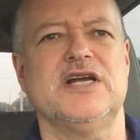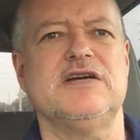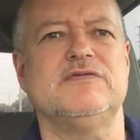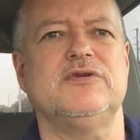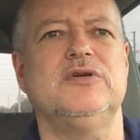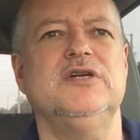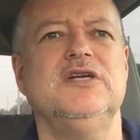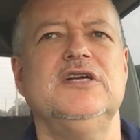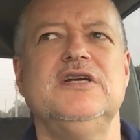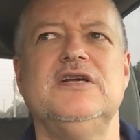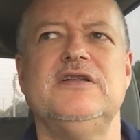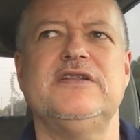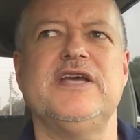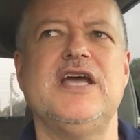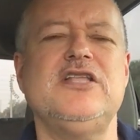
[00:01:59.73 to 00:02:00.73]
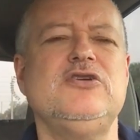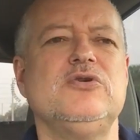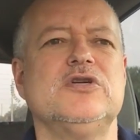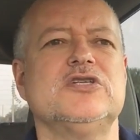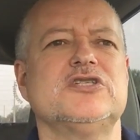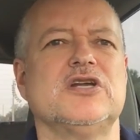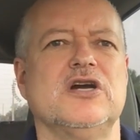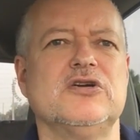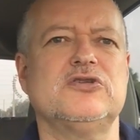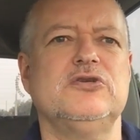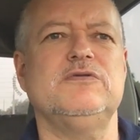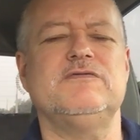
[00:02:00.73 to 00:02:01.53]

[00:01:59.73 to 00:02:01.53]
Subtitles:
level, then you can start to